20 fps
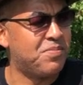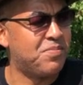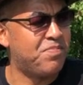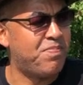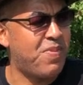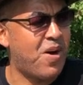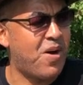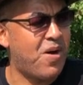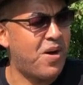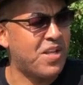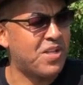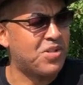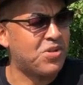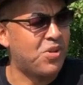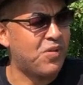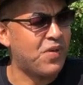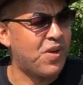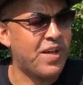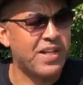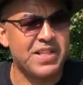by sort
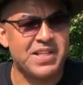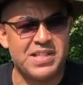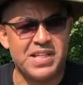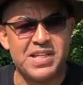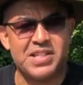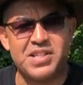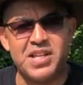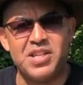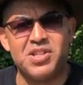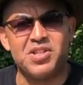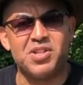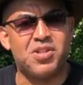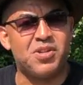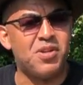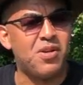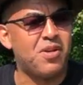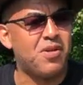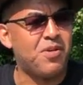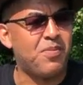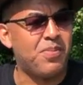of like 6 inch
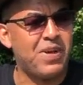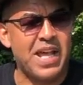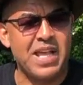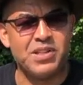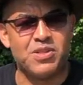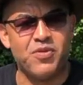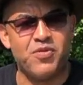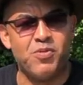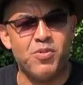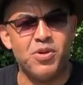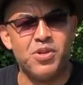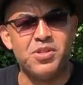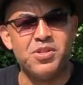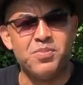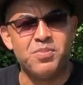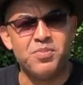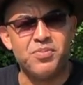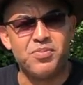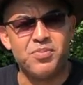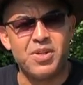planks of wood,
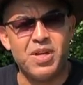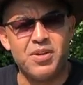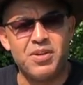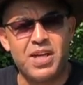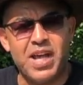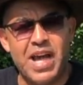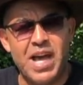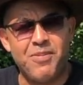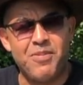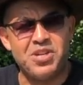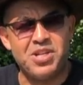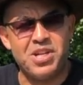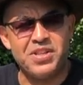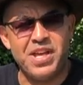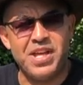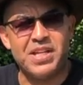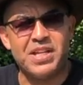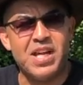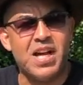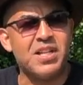okay, which you can
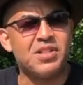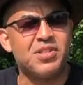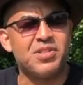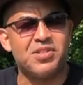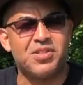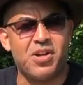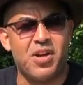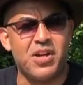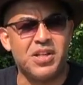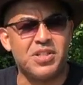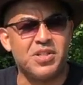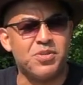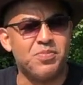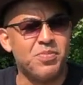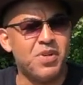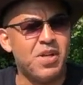then cut to size.